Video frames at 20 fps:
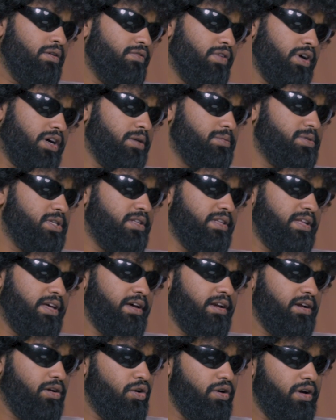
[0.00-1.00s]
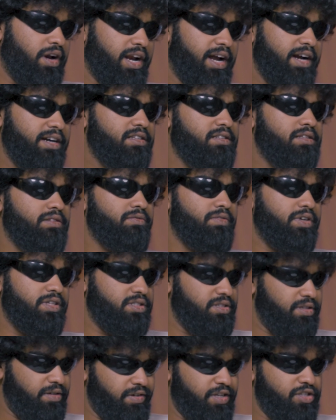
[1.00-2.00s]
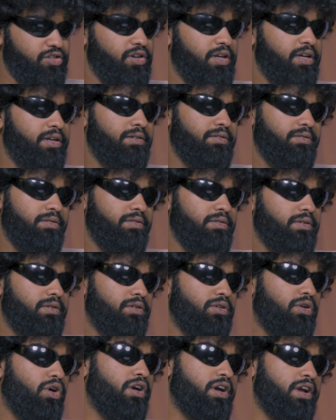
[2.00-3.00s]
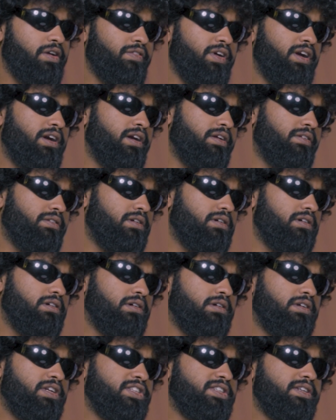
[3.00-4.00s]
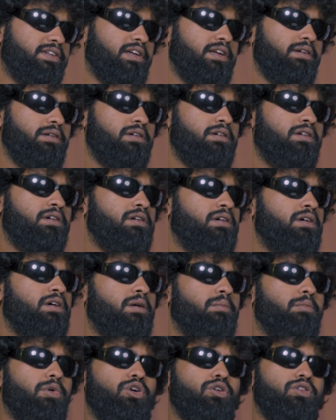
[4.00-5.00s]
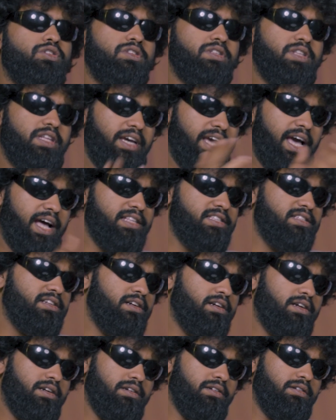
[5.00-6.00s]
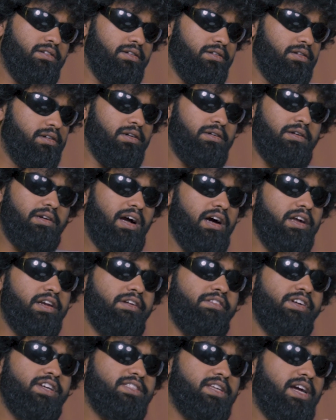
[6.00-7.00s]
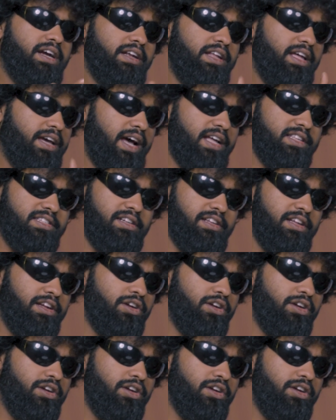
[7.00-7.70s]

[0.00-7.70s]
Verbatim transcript: fuck ups in their contracts, which eventually got revealed uh, recently because they cancelled uh, Kanye West and they cancelled